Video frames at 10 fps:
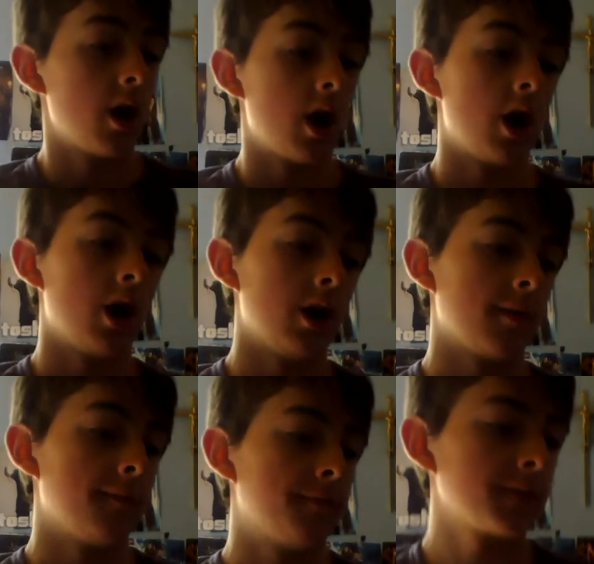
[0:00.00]

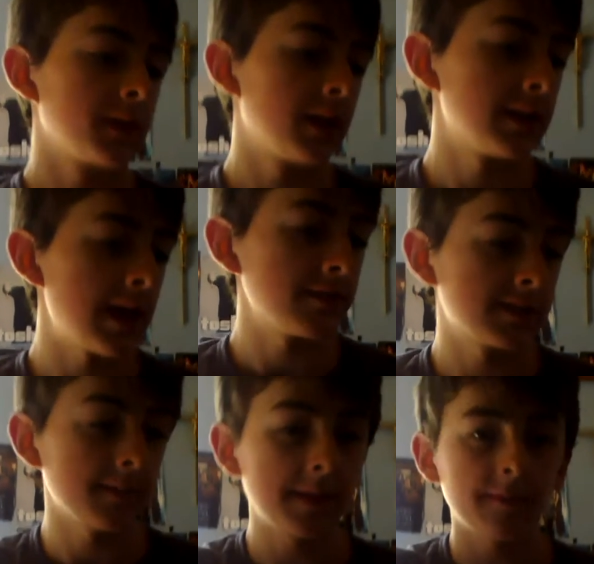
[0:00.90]
Um, now,
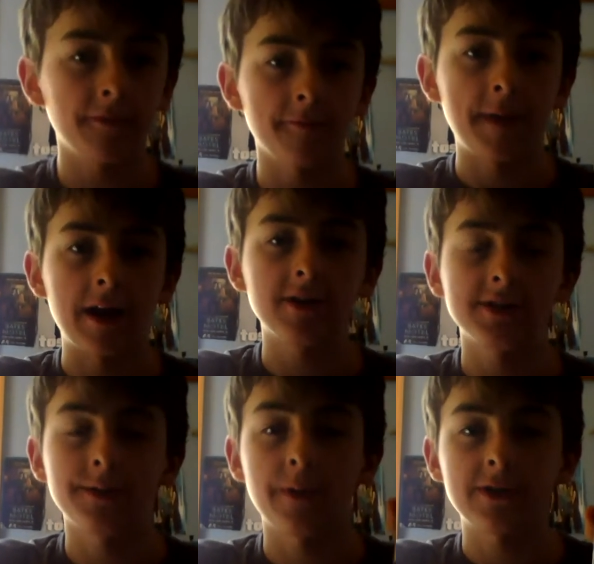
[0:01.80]
some people compare it to
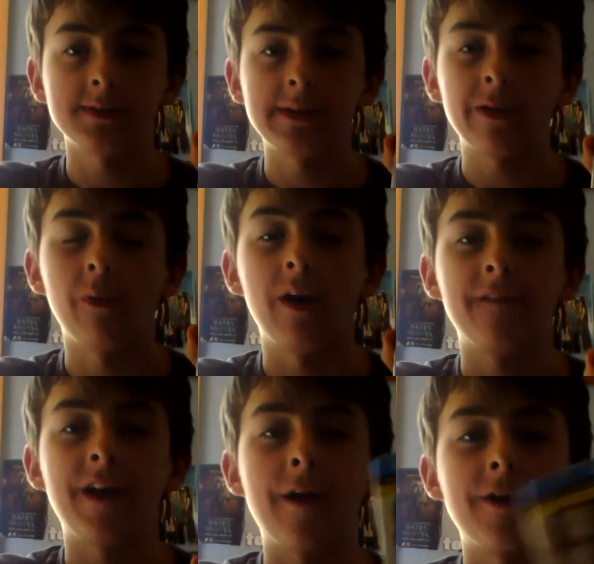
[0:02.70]
The Perks of Being a
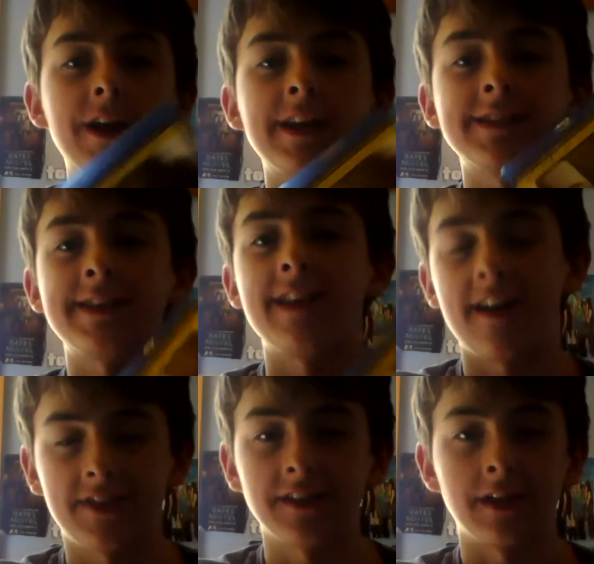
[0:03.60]
Wallflower. It is
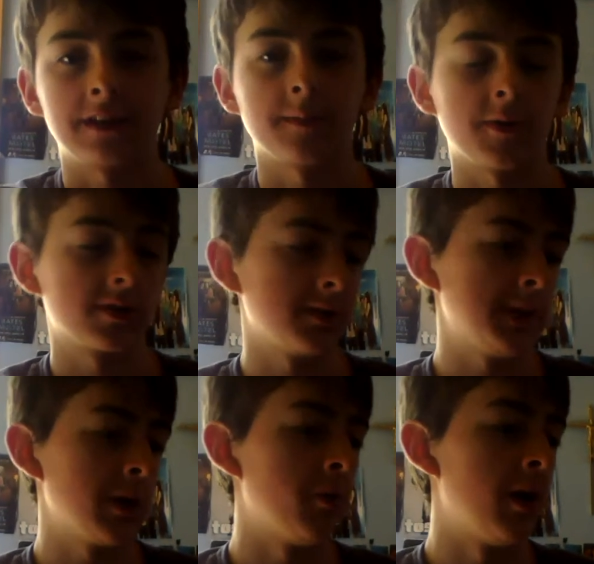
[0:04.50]
nothing like The Perks of
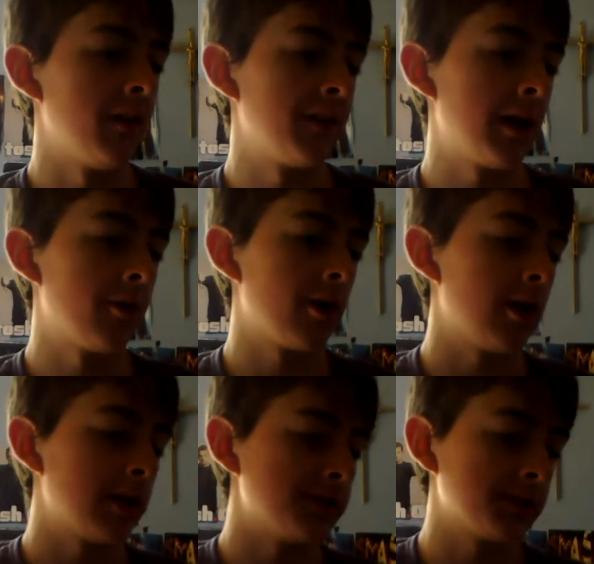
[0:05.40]
Being a Wallflower,
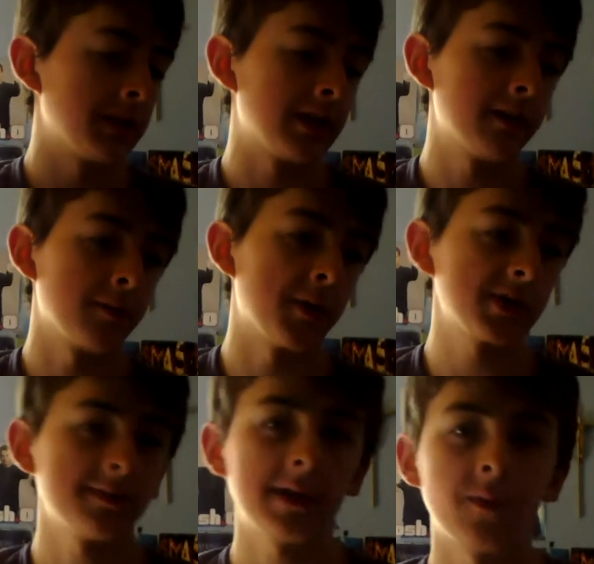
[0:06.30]
honestly.
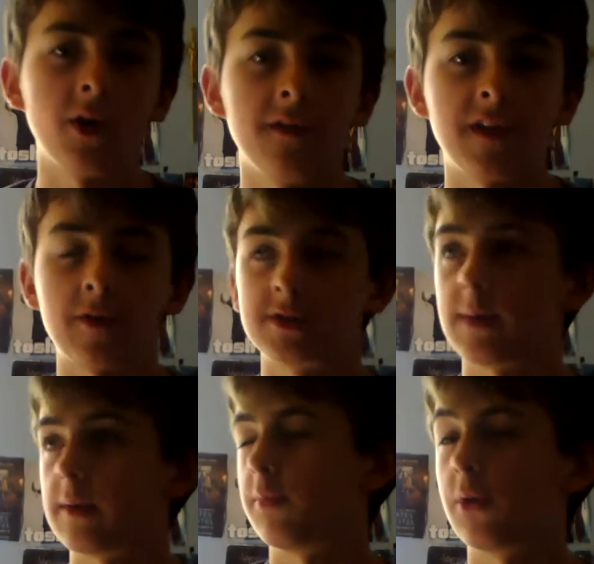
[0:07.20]
Perks of Being a Wallflower is
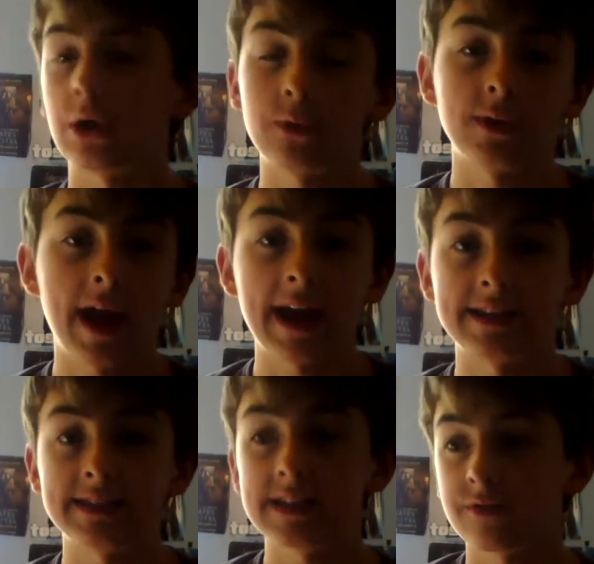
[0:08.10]
about a boy who had a
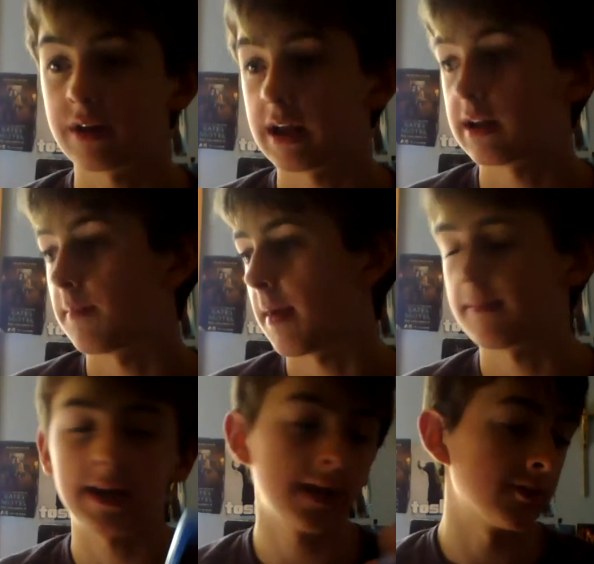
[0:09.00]
secret hidden in him
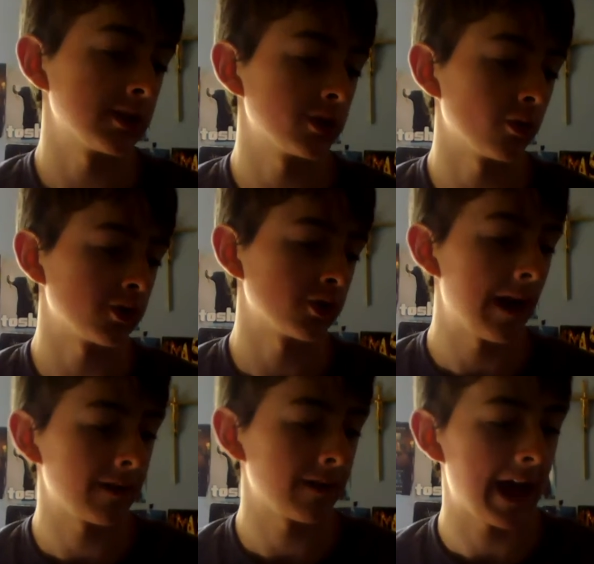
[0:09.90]
and he was a social
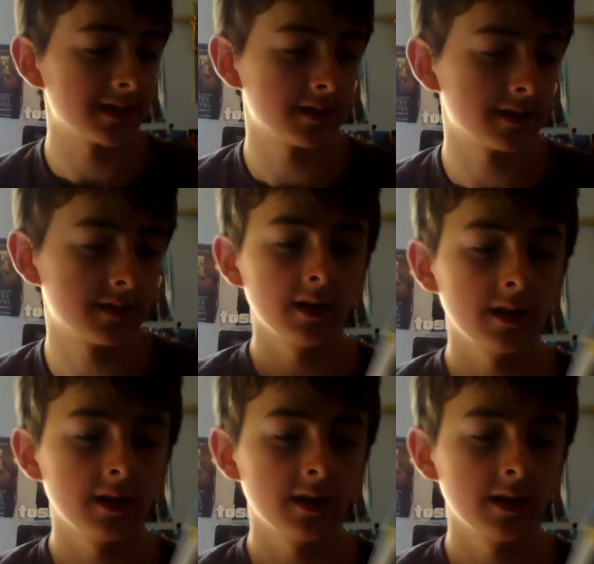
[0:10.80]
outcast.